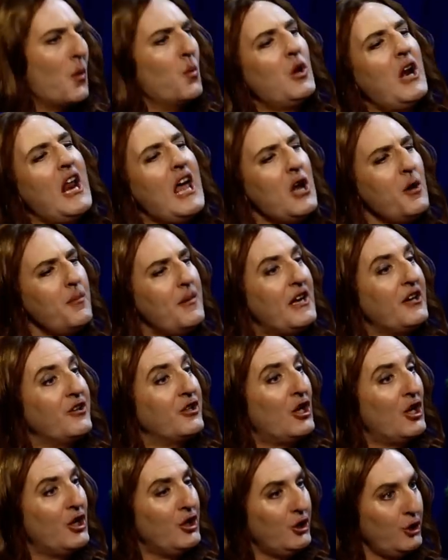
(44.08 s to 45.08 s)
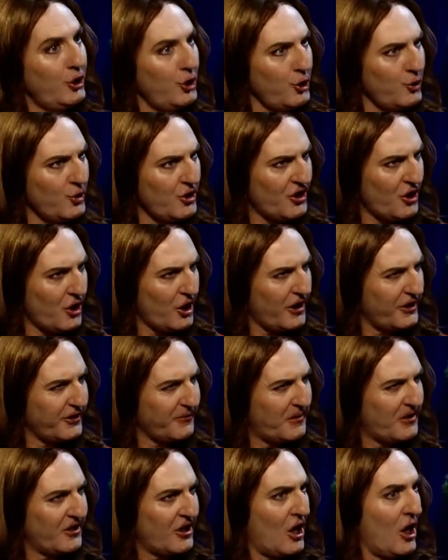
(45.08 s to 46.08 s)
Well, how about you and your
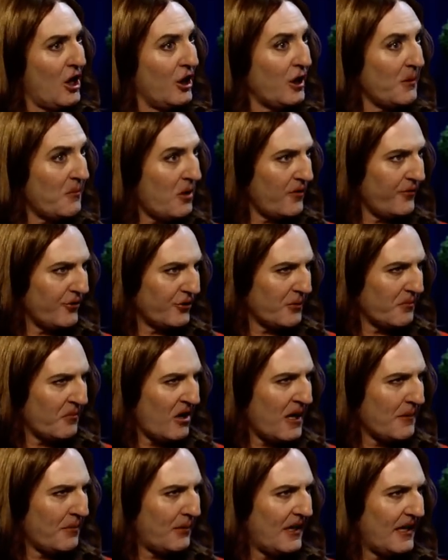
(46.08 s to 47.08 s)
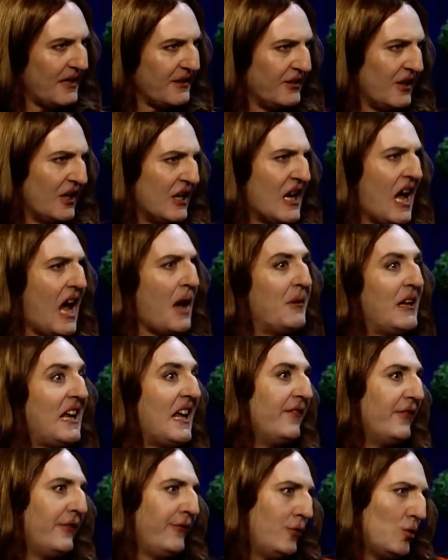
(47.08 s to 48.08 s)
husband come over to my place and we'll
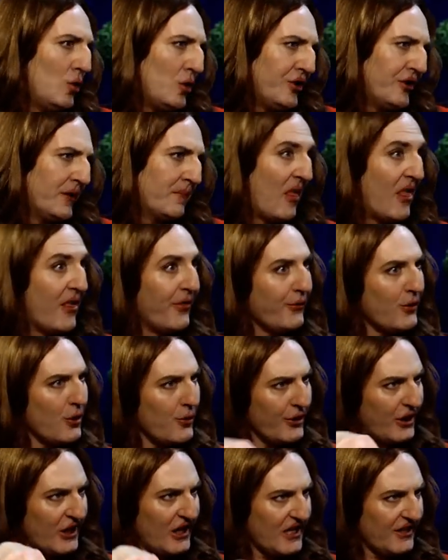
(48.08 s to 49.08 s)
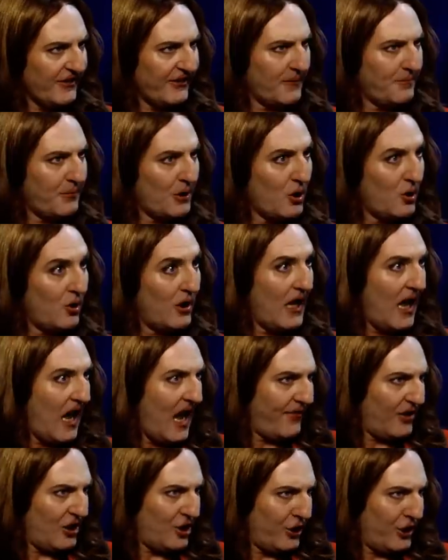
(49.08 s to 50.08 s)
have a foursome. Throw the keys in the bowl.
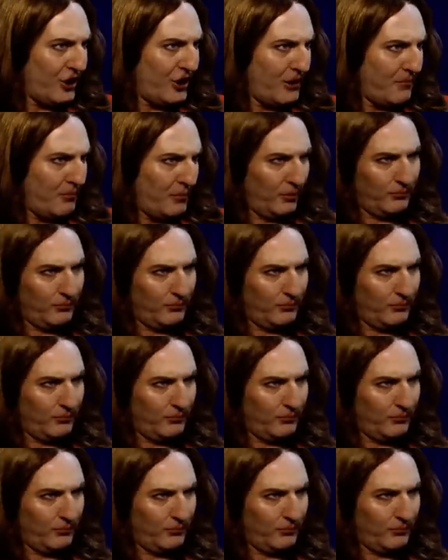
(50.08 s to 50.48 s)
Have a lucky dip.